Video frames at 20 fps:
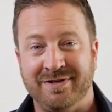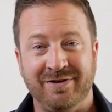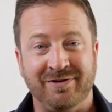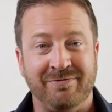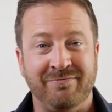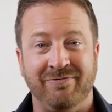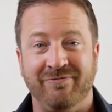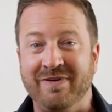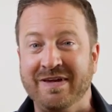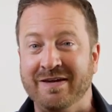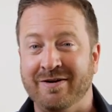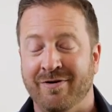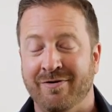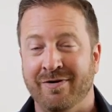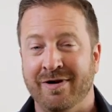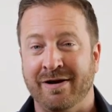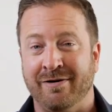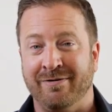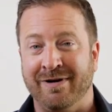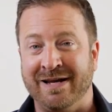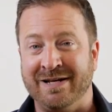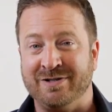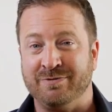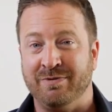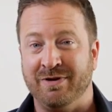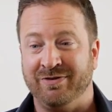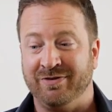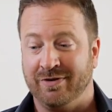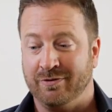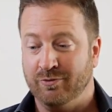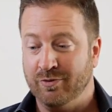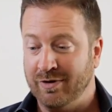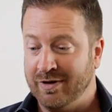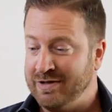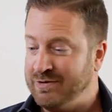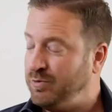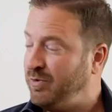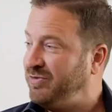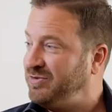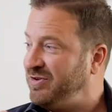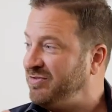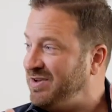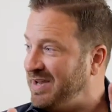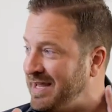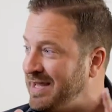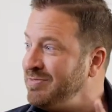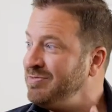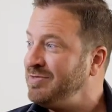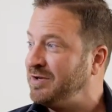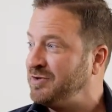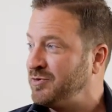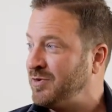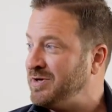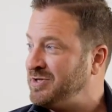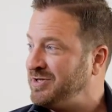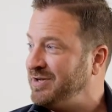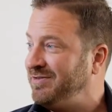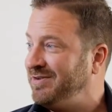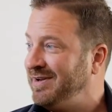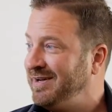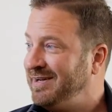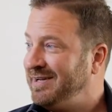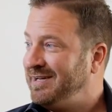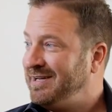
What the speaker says: did some fee-only arrangements, and really was just in the trenches.